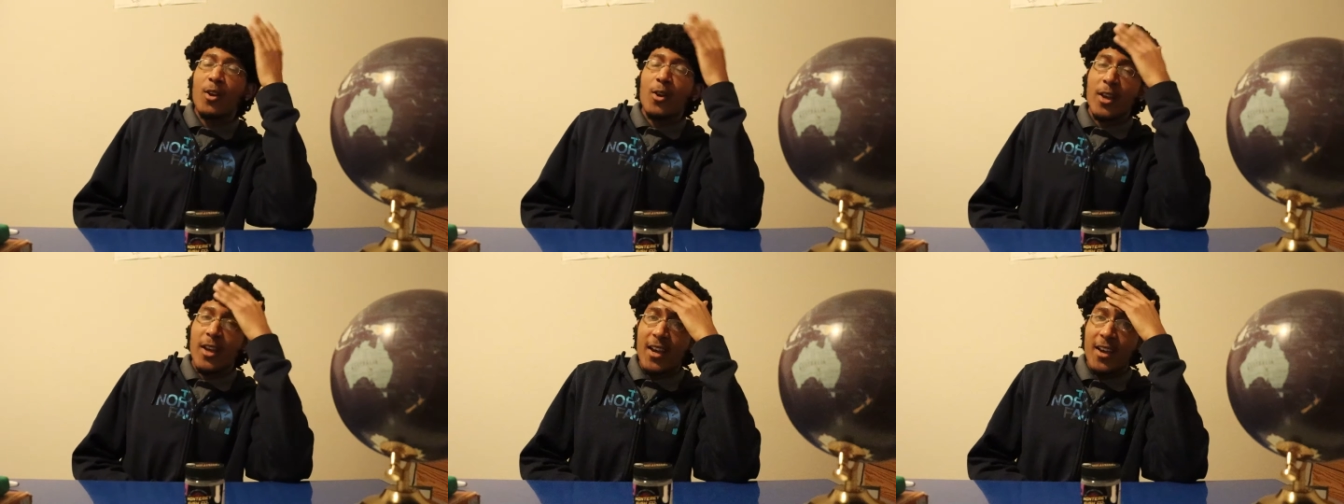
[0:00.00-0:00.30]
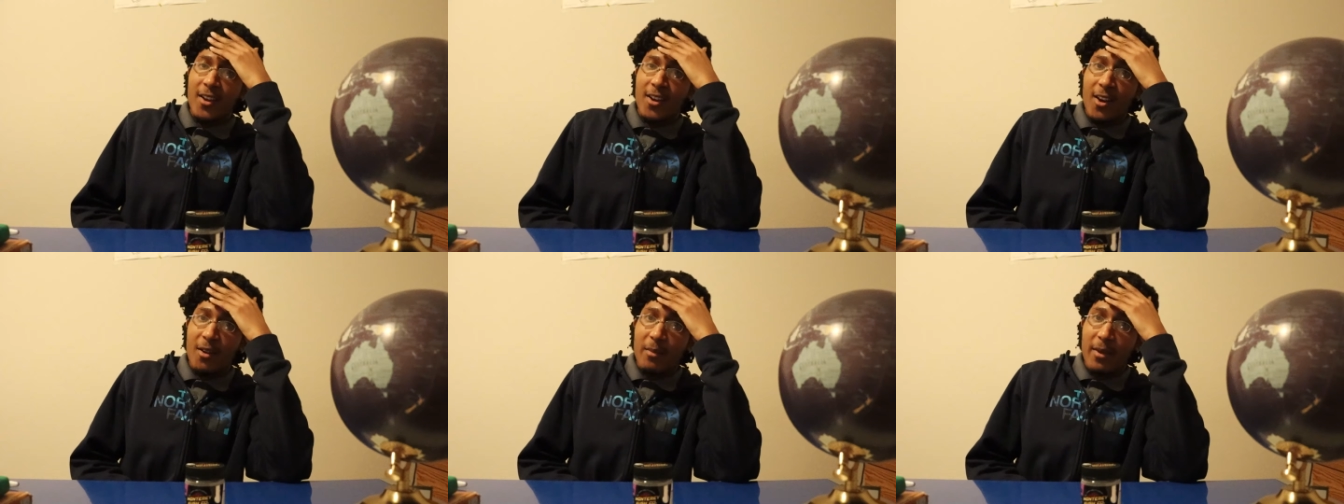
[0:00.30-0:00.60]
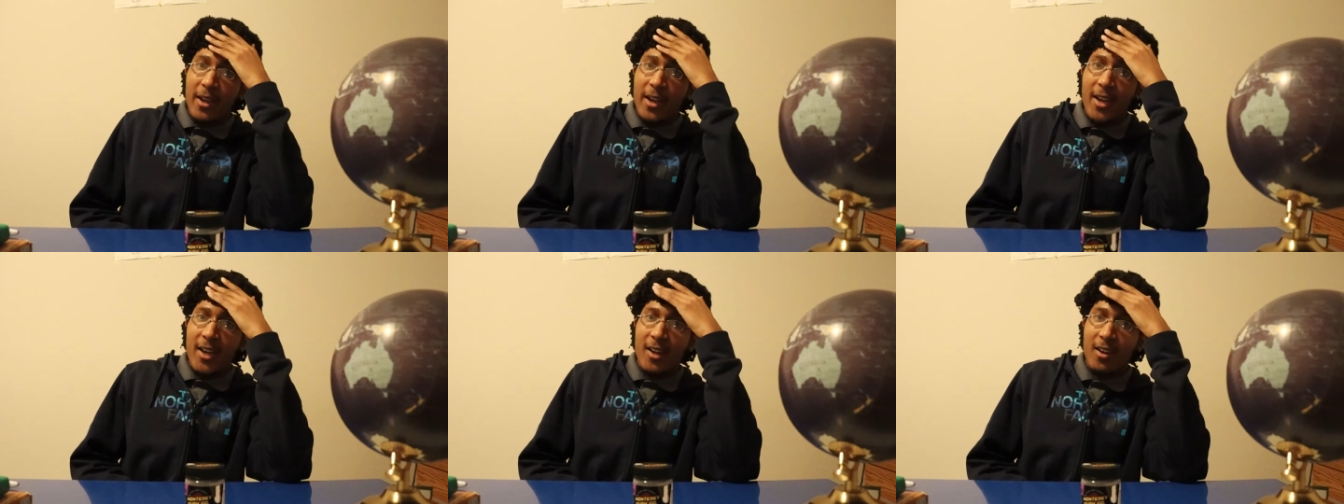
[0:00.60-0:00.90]
Oh yeah, I got
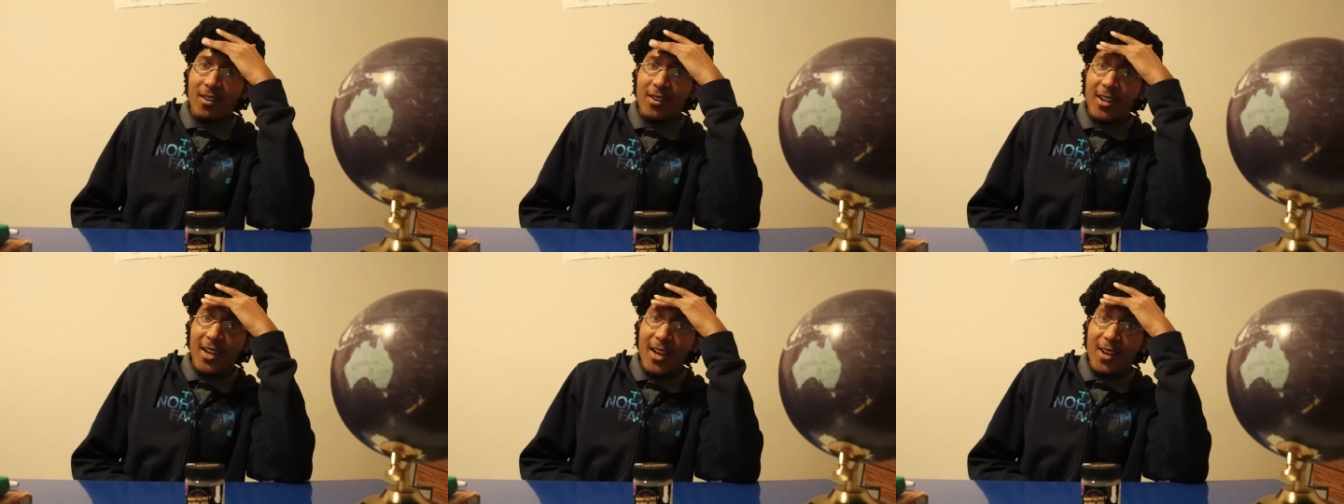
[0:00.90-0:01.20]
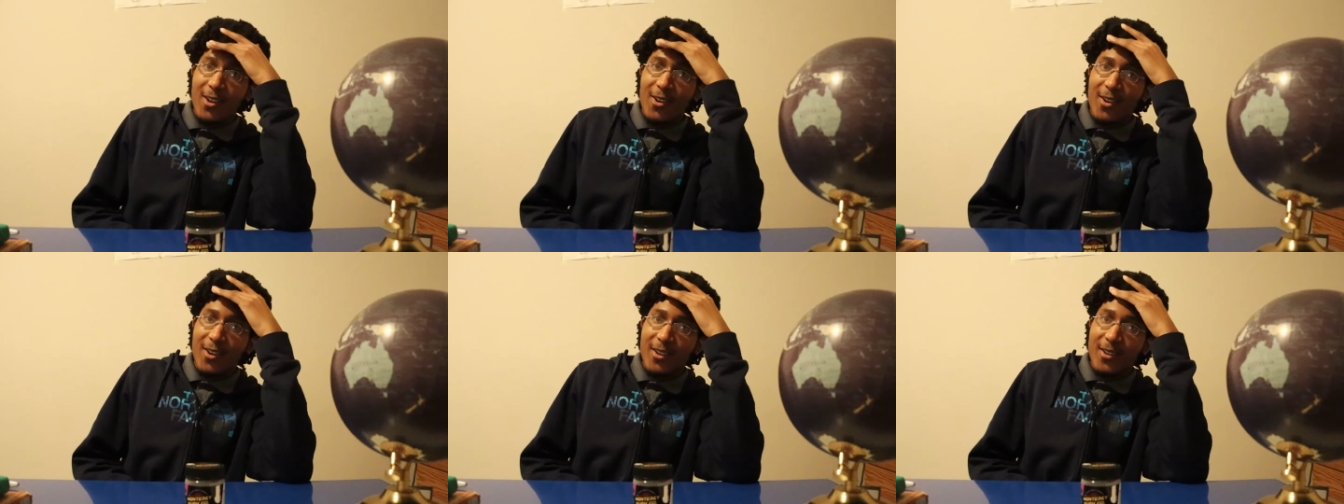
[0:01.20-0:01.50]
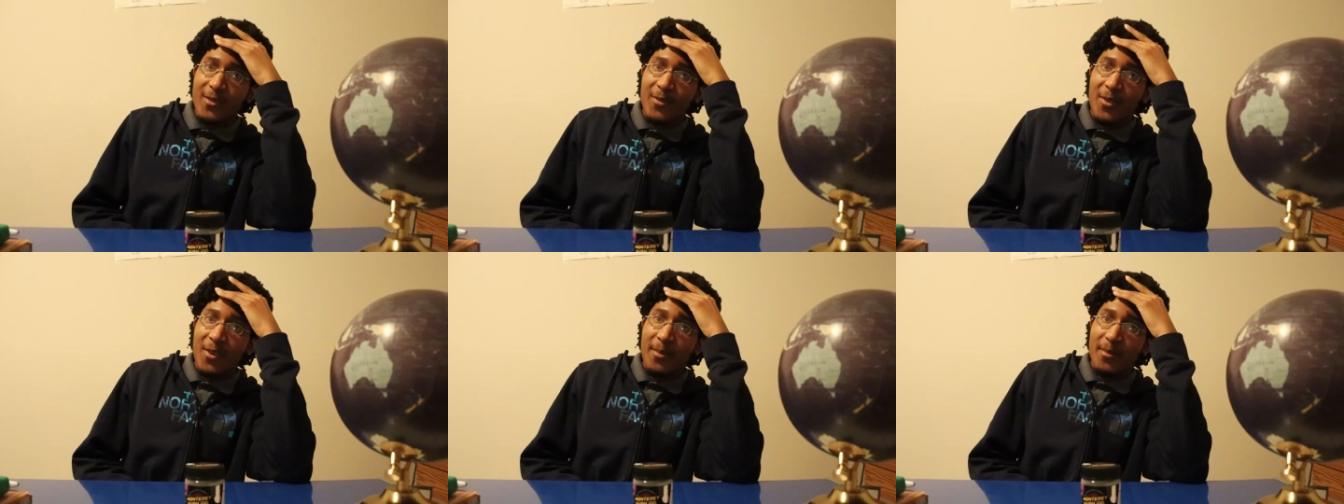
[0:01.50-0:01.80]
my hairnet
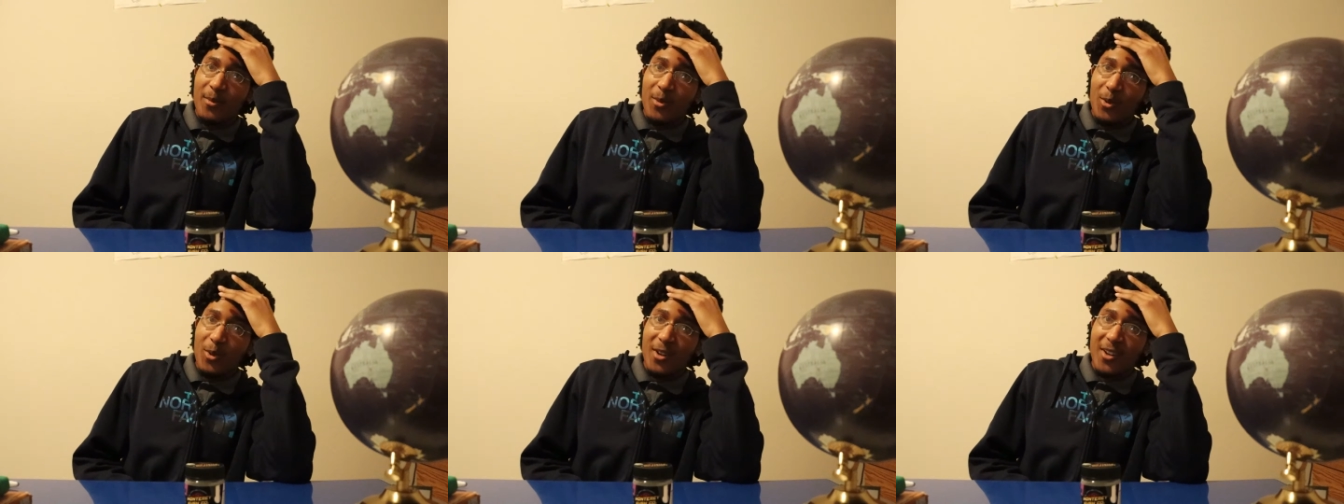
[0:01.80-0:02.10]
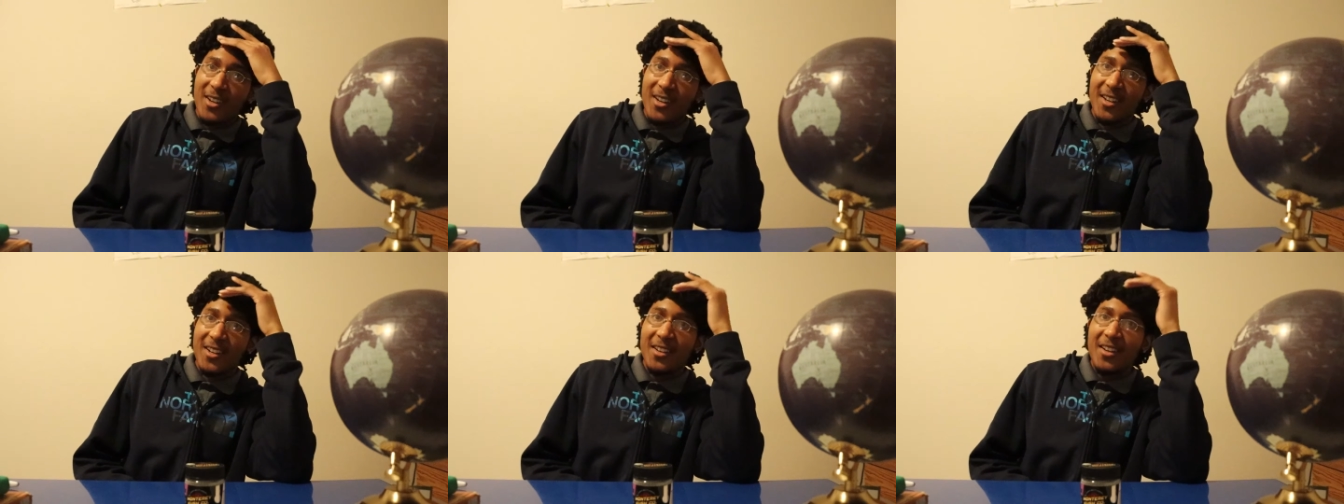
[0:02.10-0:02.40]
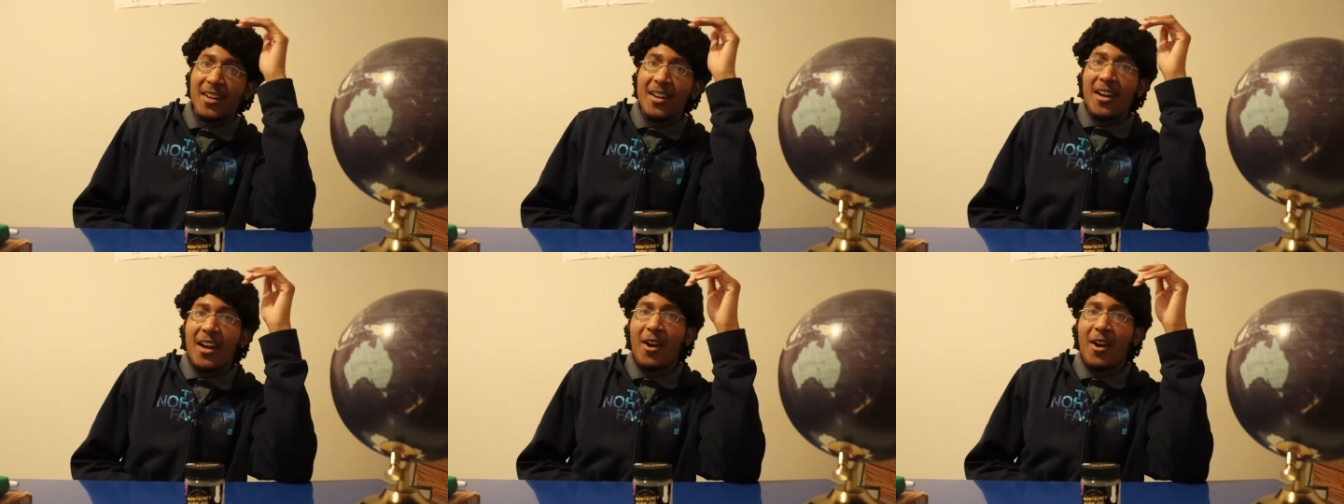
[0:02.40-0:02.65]
on from work.